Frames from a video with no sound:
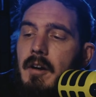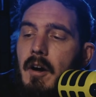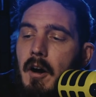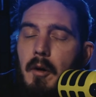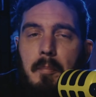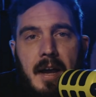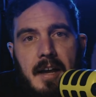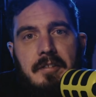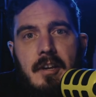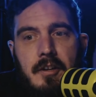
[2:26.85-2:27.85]
are
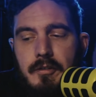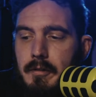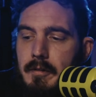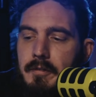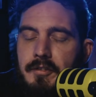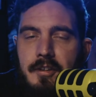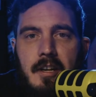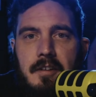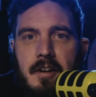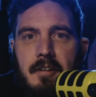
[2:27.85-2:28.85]
pass catcher,
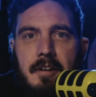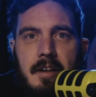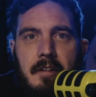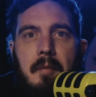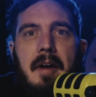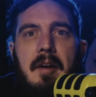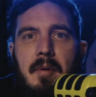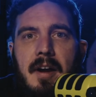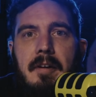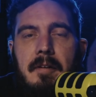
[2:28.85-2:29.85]
secondary, and
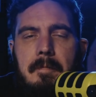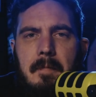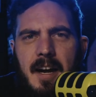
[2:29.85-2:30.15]
linebacker.